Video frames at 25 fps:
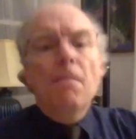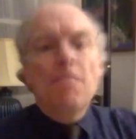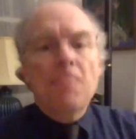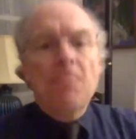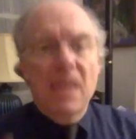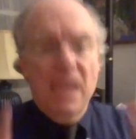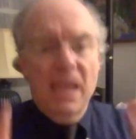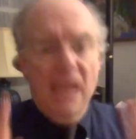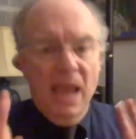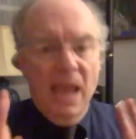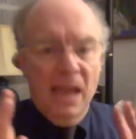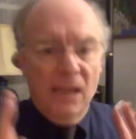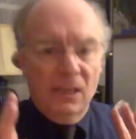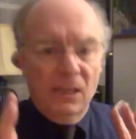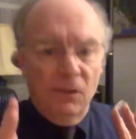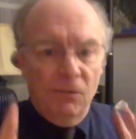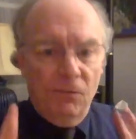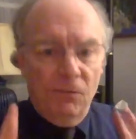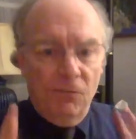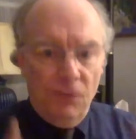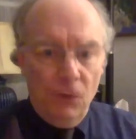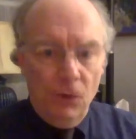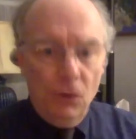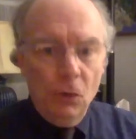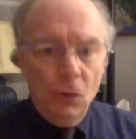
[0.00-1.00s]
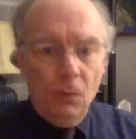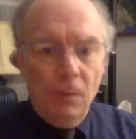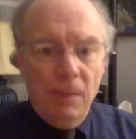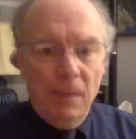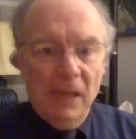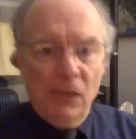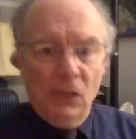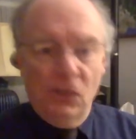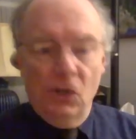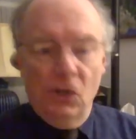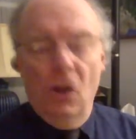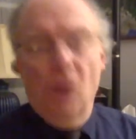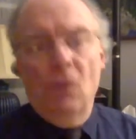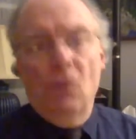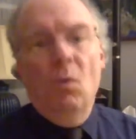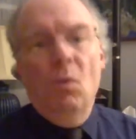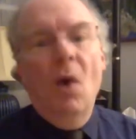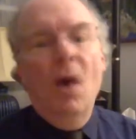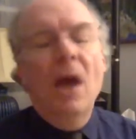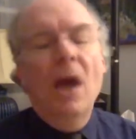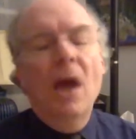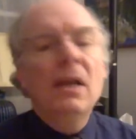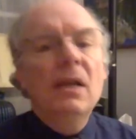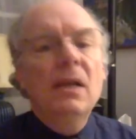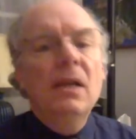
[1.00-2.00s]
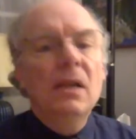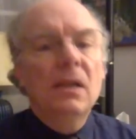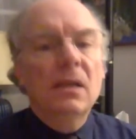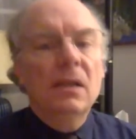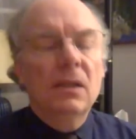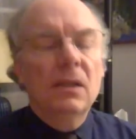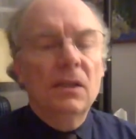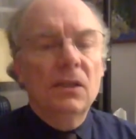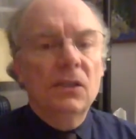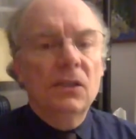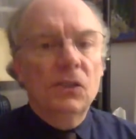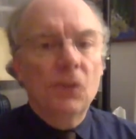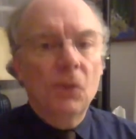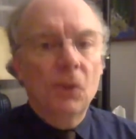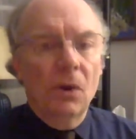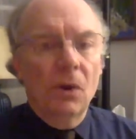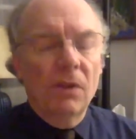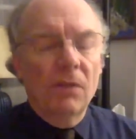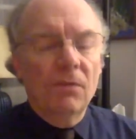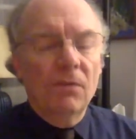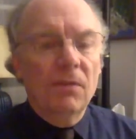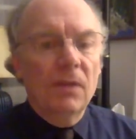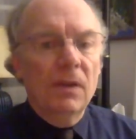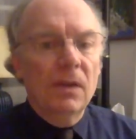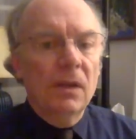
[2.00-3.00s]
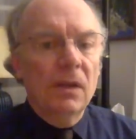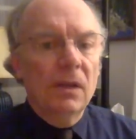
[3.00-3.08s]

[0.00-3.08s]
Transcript: He has a fugue based on one sort of